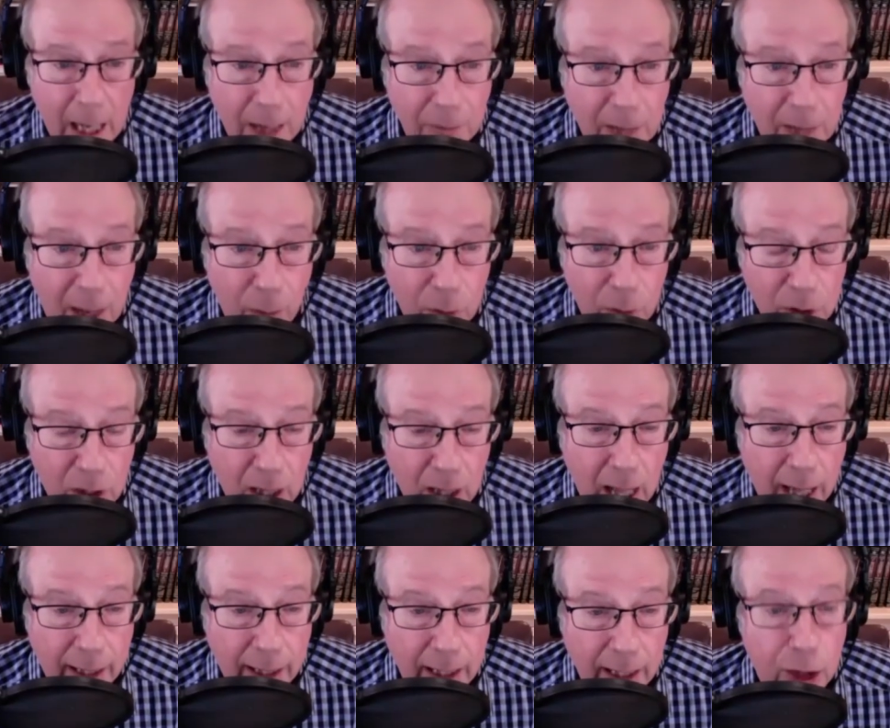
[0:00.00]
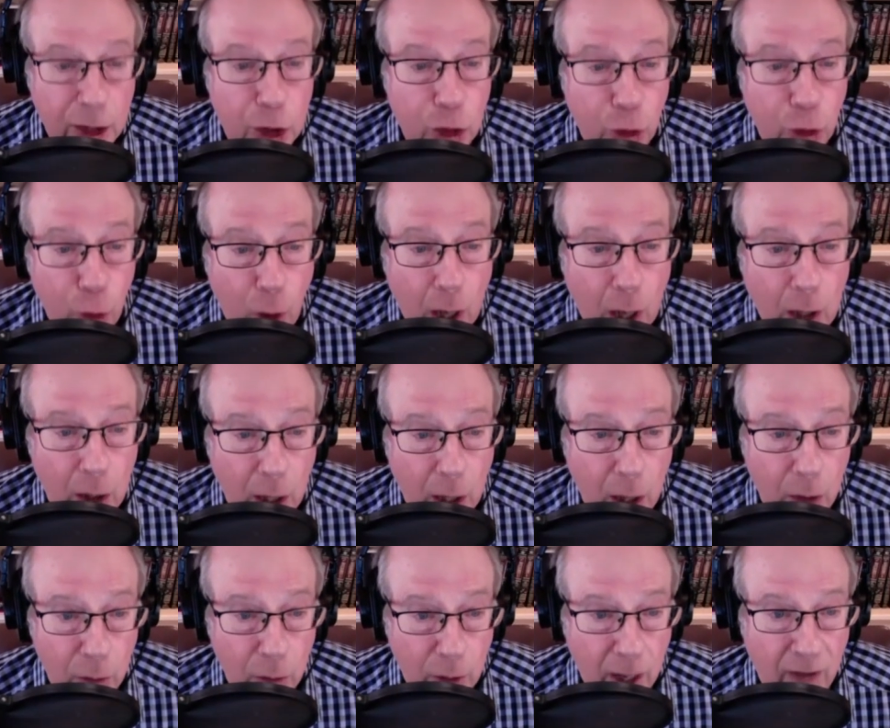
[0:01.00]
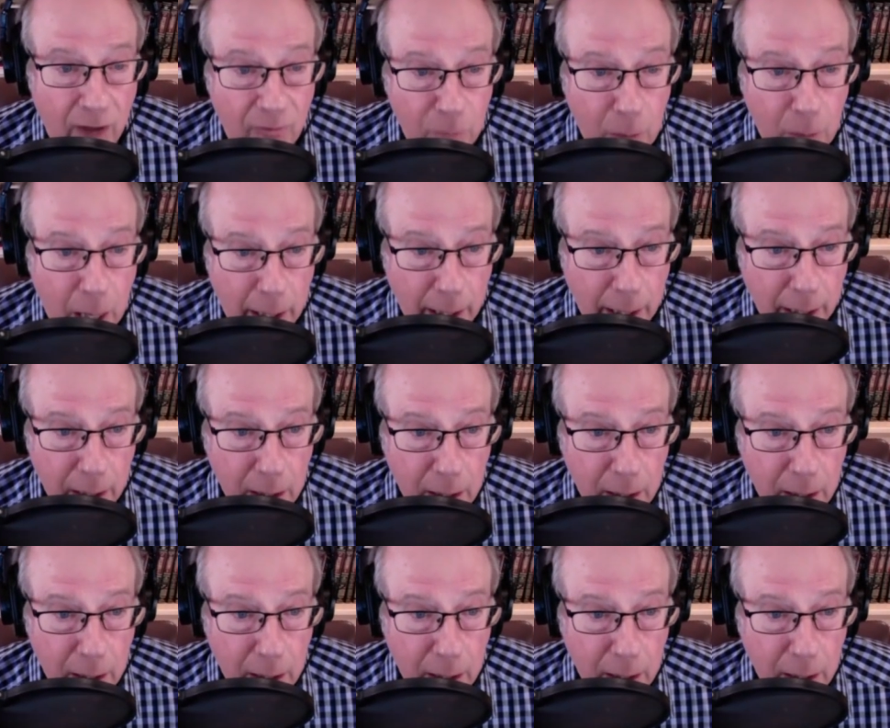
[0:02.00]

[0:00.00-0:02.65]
that was like a truckload of money